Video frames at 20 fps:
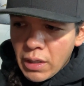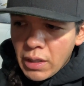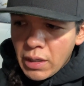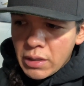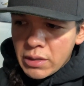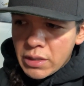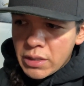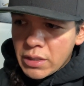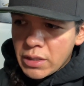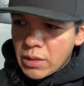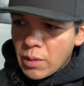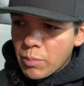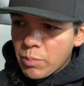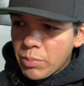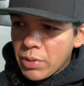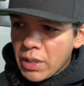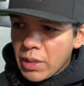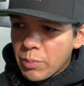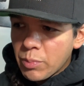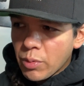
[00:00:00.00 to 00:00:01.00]
some
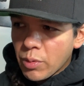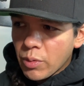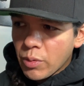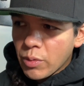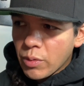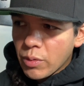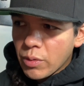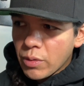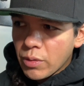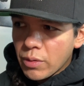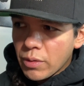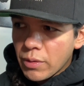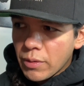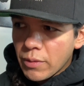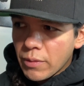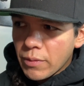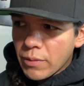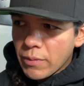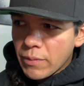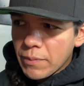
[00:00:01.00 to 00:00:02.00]
people,
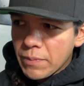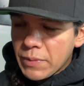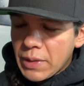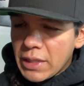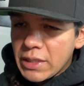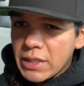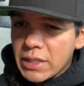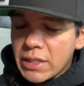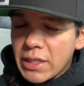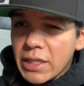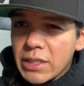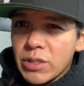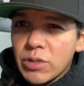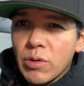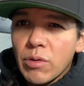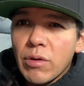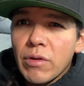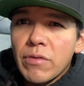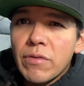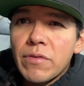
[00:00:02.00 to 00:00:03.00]
they just get
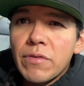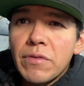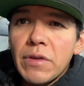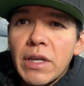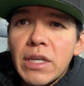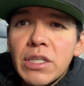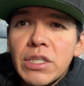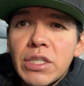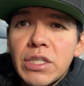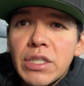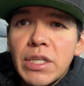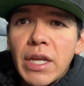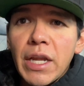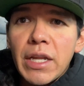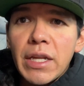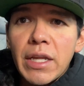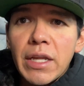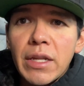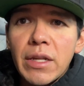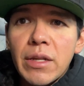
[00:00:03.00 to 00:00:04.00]
so
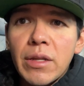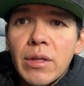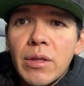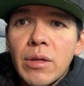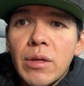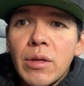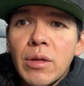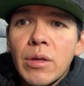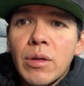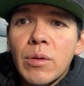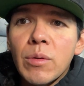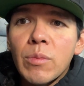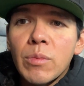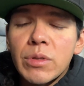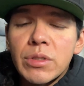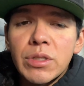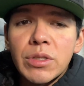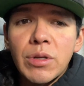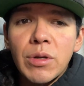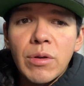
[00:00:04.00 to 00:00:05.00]
asphyxiated
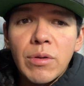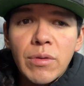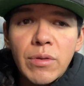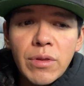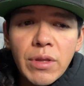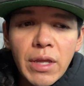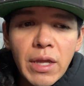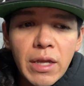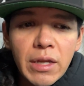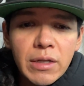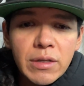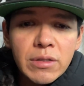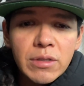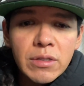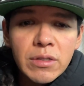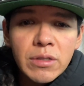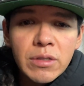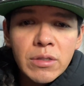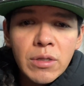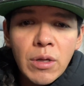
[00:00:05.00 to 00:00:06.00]
with certain
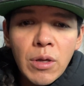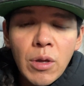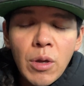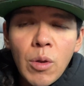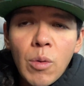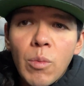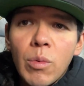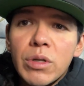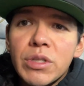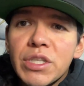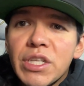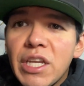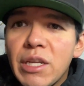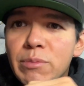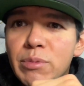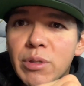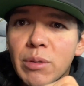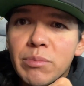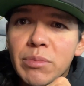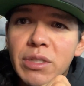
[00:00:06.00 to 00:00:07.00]
things, which
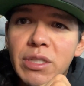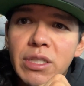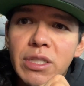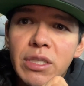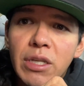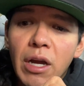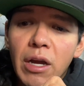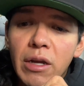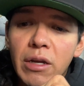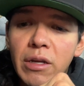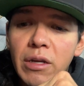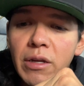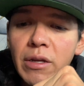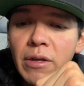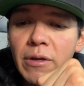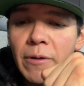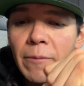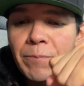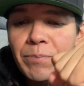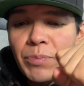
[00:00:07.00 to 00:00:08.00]
keeps them stuck.
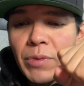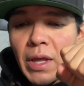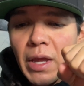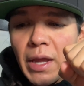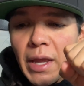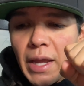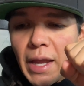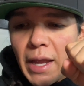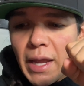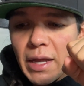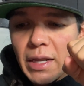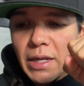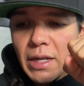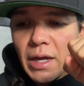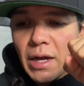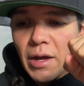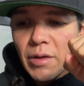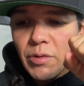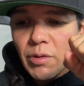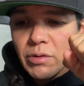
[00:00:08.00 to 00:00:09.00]
And
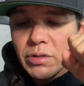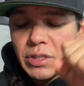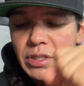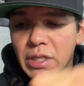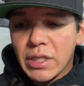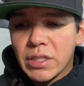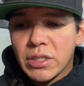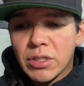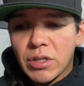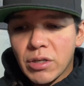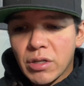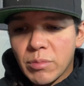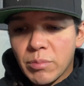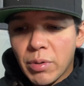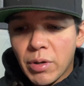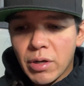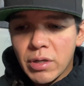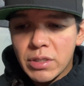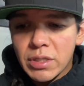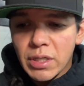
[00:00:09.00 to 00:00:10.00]
they'll see a certain
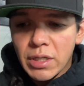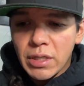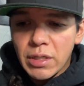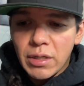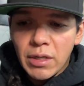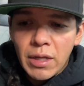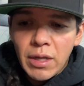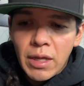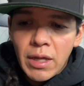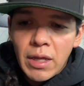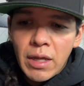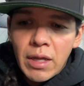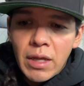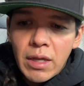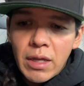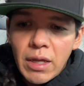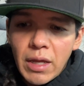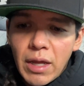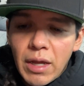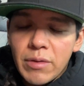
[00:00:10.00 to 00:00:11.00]
person
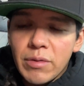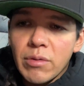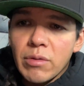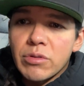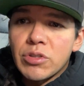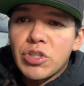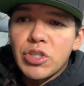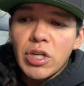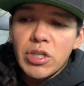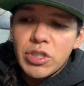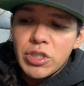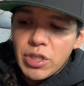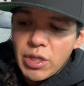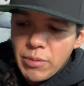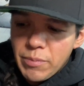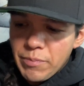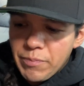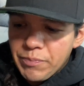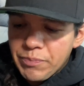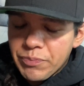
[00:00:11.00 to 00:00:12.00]
and they'll judge
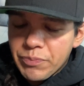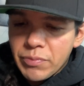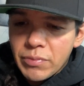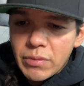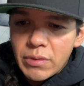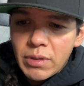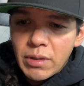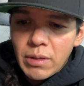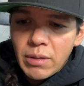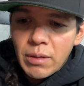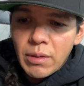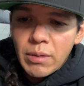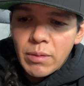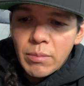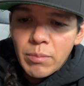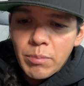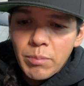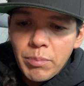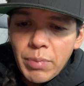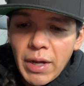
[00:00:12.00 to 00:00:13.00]
them
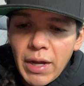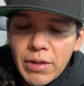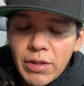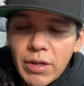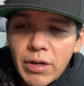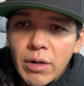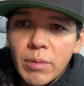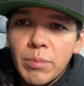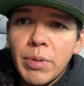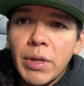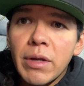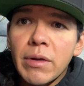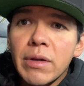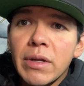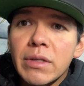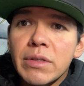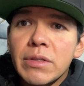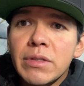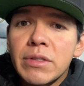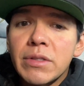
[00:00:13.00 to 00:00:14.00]
by their
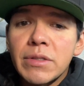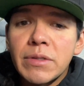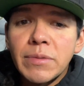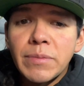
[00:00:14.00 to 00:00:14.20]
appearance.